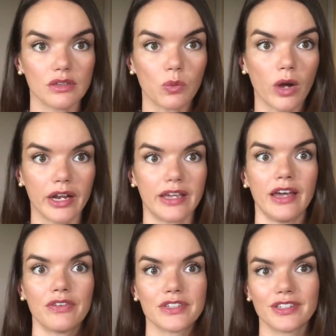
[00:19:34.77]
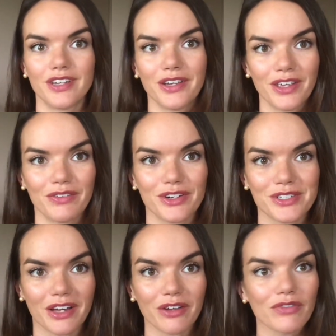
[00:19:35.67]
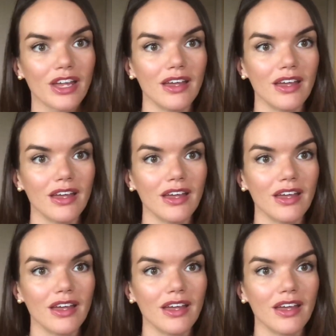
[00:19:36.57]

to give yourself,